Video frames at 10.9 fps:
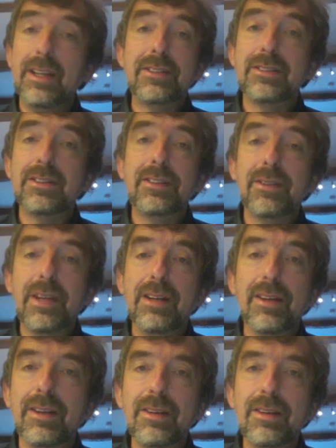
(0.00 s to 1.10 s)
It's just,
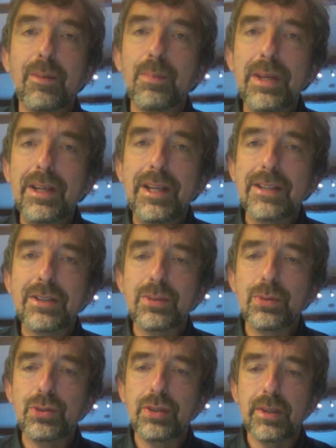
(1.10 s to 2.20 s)
completely
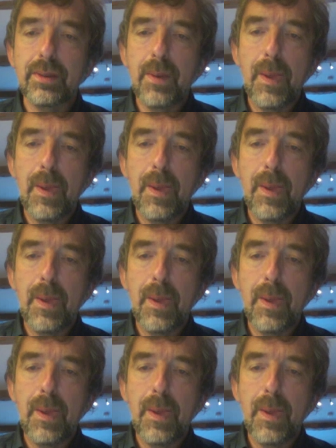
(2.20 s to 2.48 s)
extortionate.